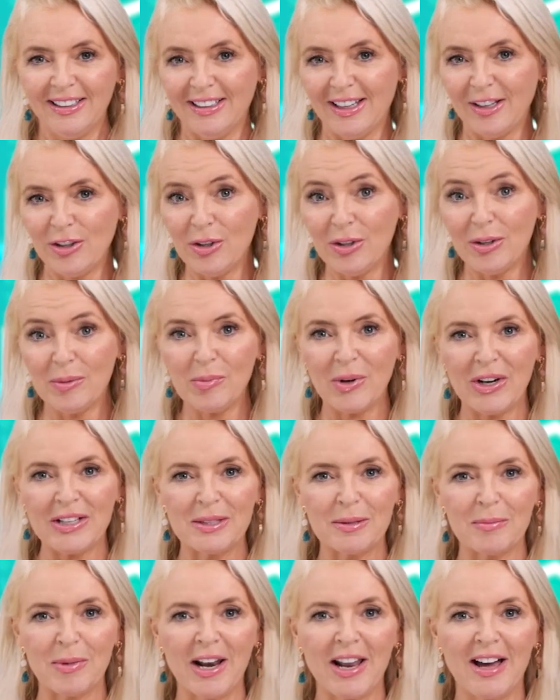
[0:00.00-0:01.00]
Now you can
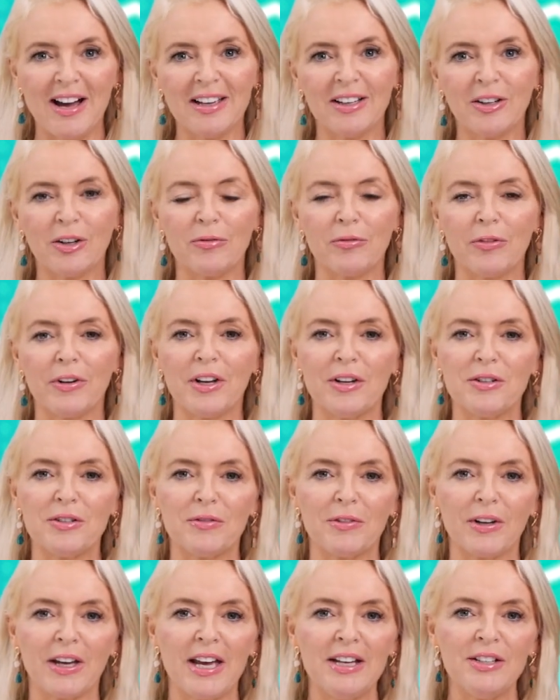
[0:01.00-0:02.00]
press the bell icon for
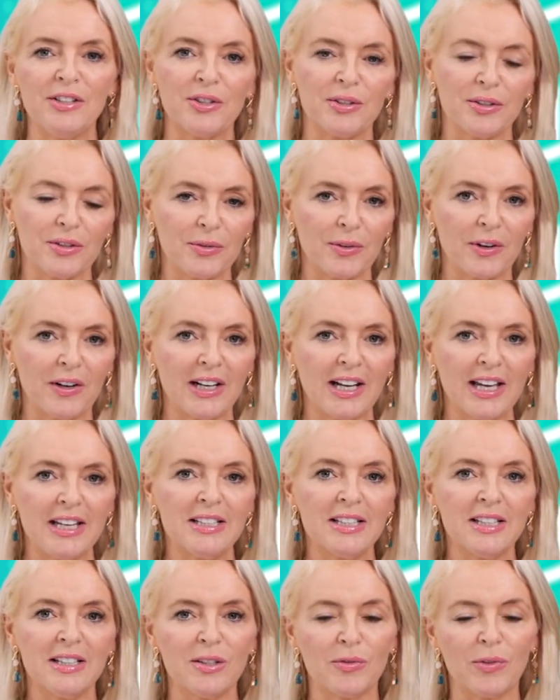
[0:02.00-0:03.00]
notifications for our
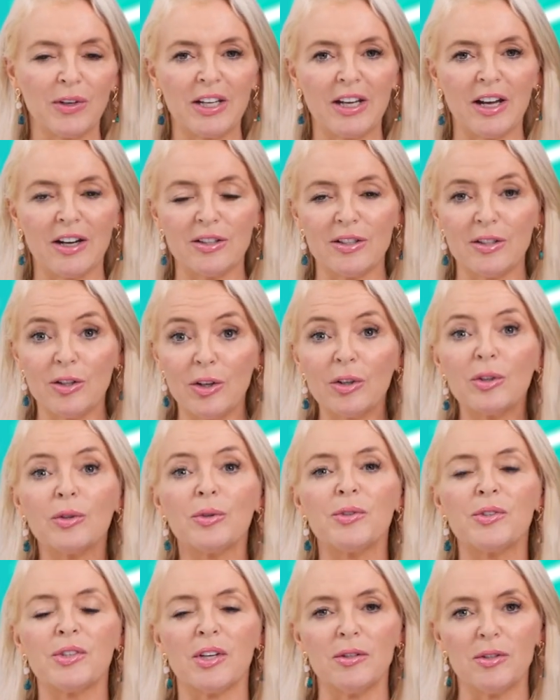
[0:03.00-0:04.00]
latest videos, and you can
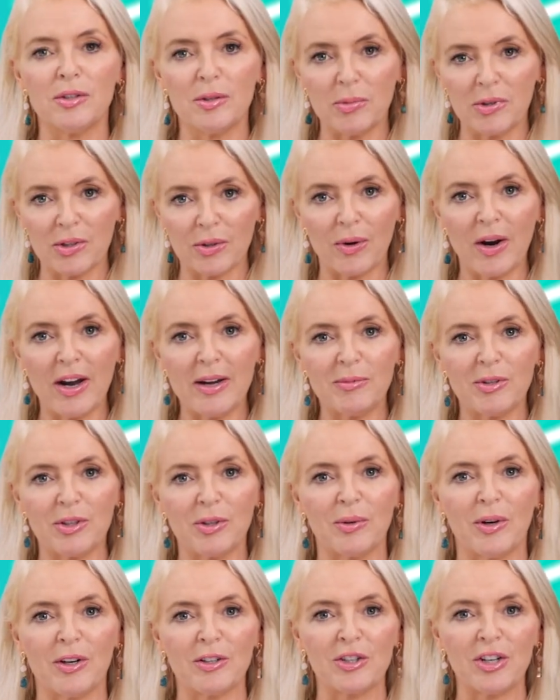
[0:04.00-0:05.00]
also subscribe
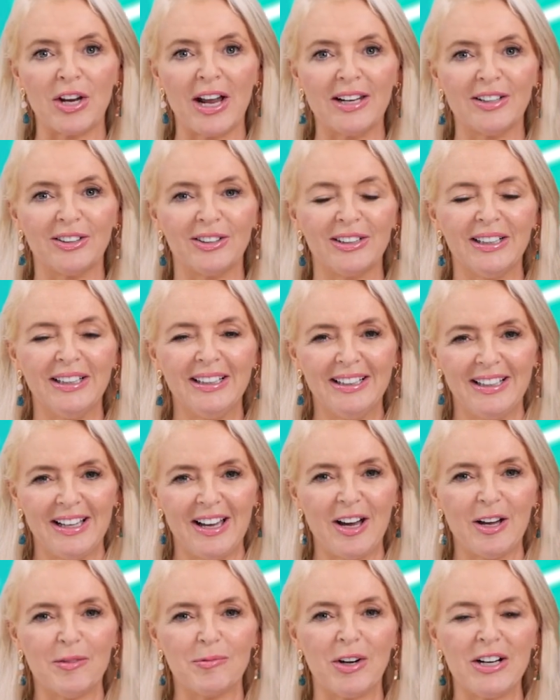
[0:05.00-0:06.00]
to our channel.
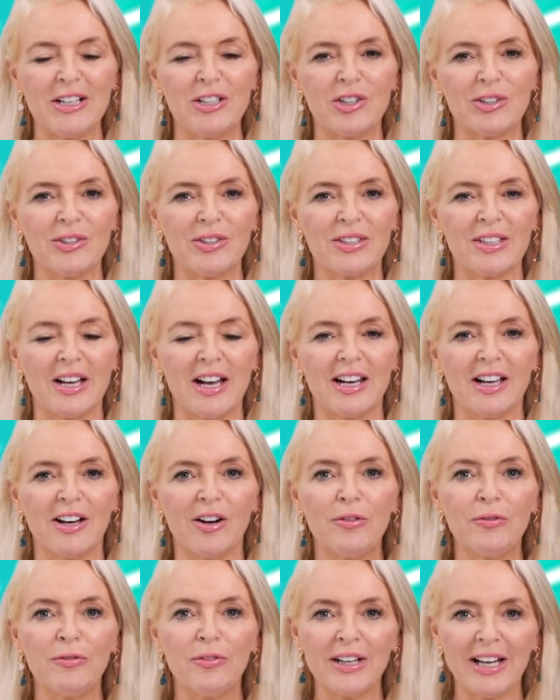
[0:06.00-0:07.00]
I'm Rachel, signing
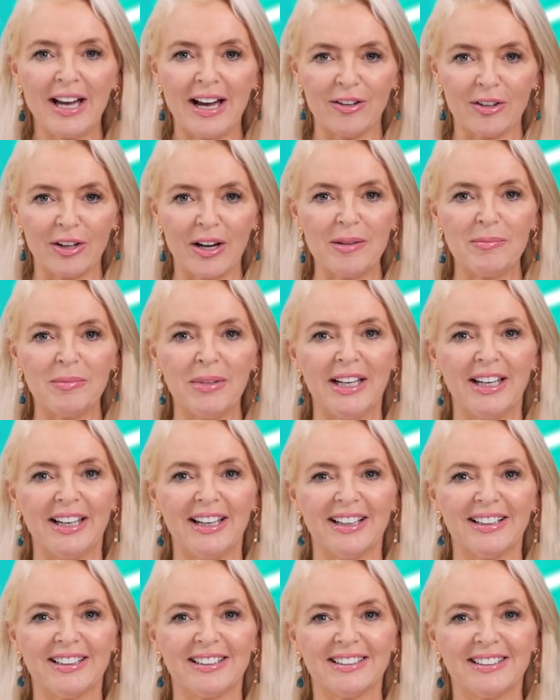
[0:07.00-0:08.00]
off for
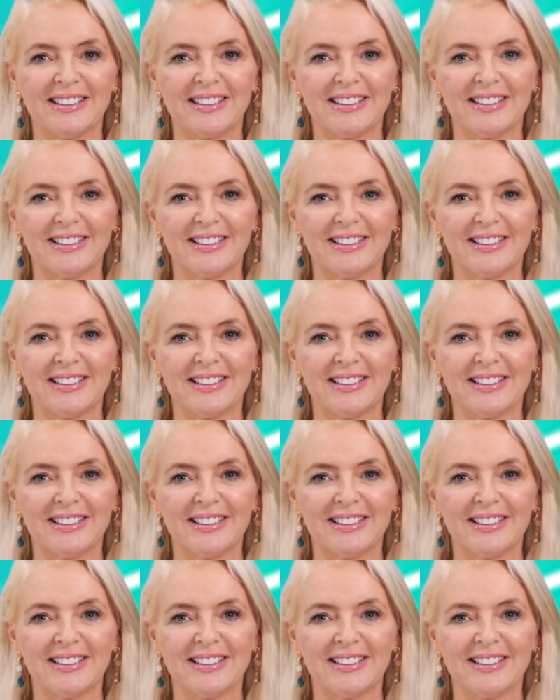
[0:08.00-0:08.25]
kalkinemedia.